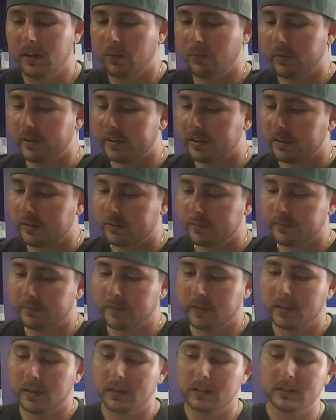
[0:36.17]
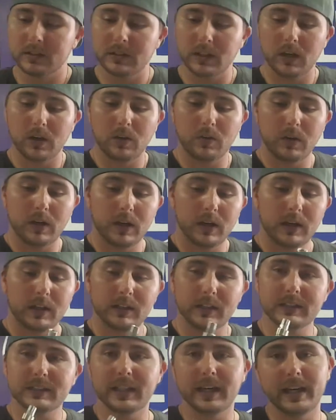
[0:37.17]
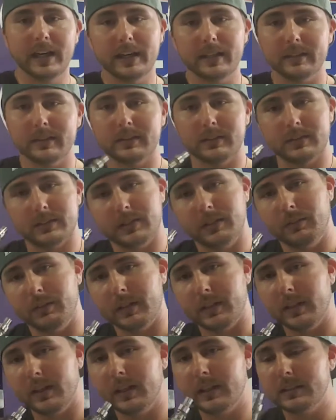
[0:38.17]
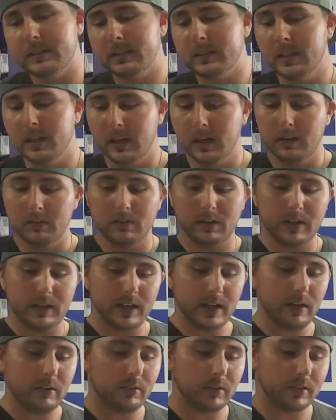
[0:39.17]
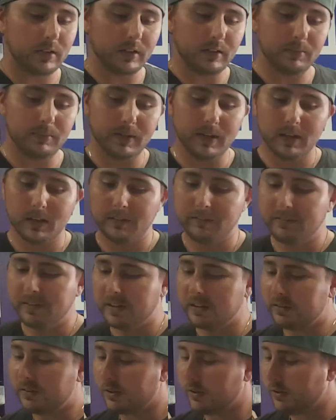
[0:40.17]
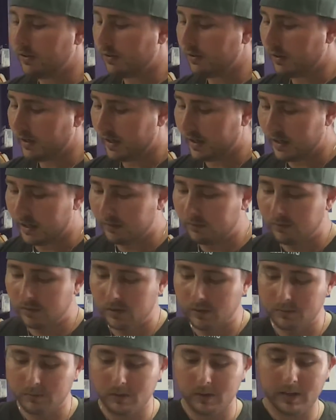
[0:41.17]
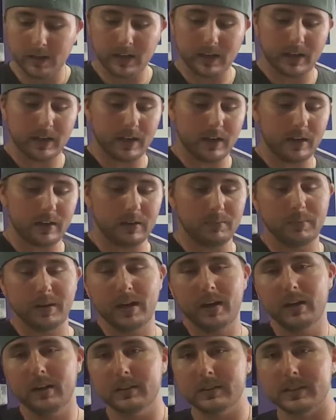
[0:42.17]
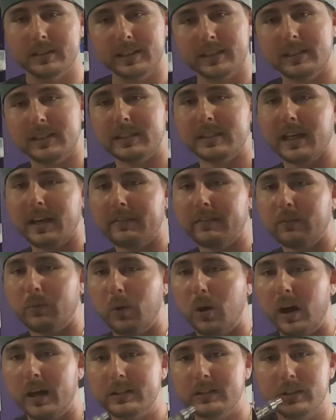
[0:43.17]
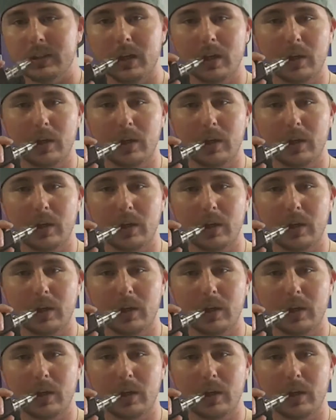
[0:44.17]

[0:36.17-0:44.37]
with you. So let's hit it, see what it does. Right now we're going to be on the V2 and we're cranking out about 67 watts.